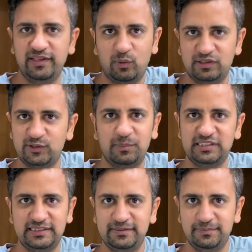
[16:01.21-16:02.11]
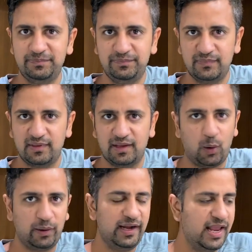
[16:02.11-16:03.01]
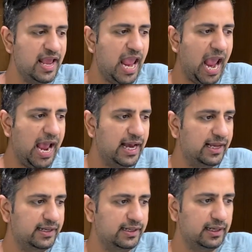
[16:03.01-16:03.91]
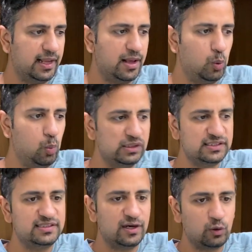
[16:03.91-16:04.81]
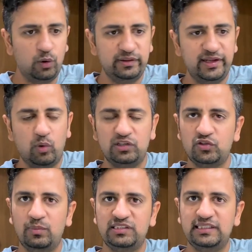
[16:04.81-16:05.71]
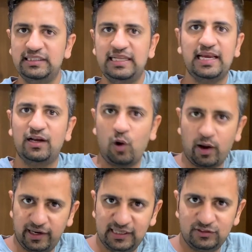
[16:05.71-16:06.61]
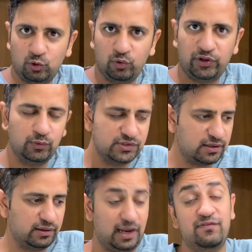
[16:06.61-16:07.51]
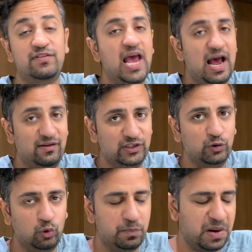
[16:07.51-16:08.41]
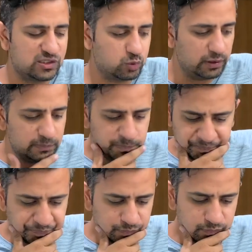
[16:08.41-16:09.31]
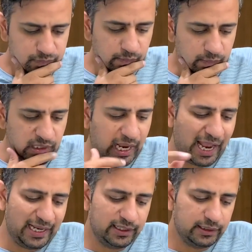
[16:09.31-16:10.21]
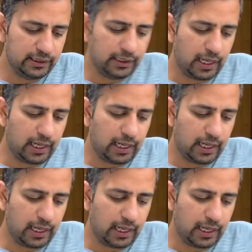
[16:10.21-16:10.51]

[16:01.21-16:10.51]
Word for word: the virtual machine, alright? And once they clone the virtual machine, they can log in as root user if they have the root password. And